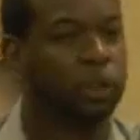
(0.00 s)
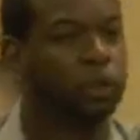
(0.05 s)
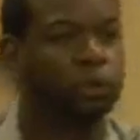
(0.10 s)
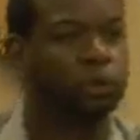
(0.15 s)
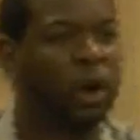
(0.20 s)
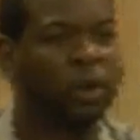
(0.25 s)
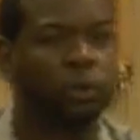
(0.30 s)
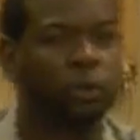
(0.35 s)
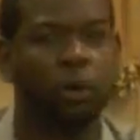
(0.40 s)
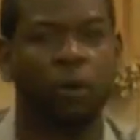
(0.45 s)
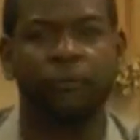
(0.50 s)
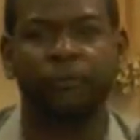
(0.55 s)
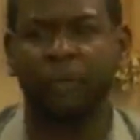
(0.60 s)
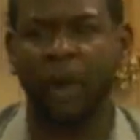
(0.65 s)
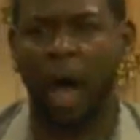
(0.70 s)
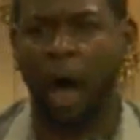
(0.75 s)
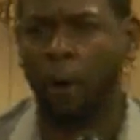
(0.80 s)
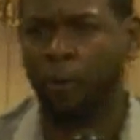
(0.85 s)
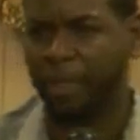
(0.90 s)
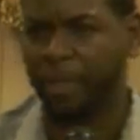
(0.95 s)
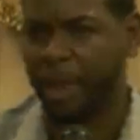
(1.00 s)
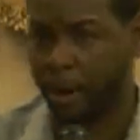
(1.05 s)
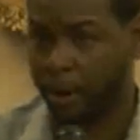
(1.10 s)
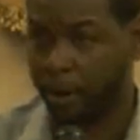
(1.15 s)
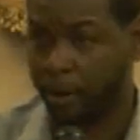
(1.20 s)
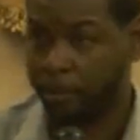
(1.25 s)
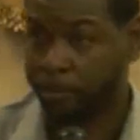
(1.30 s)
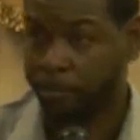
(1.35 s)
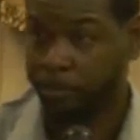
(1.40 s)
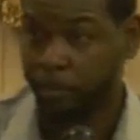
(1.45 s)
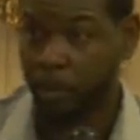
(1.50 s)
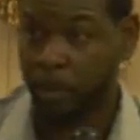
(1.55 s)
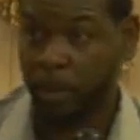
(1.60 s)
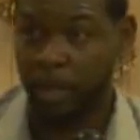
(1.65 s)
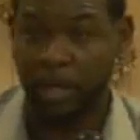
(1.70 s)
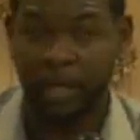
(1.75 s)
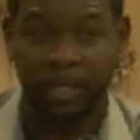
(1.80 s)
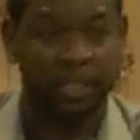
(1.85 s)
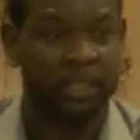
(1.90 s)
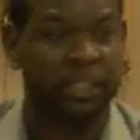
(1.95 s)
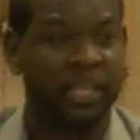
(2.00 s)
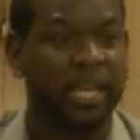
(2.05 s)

a structural flaw there. Yes, sir. Yes,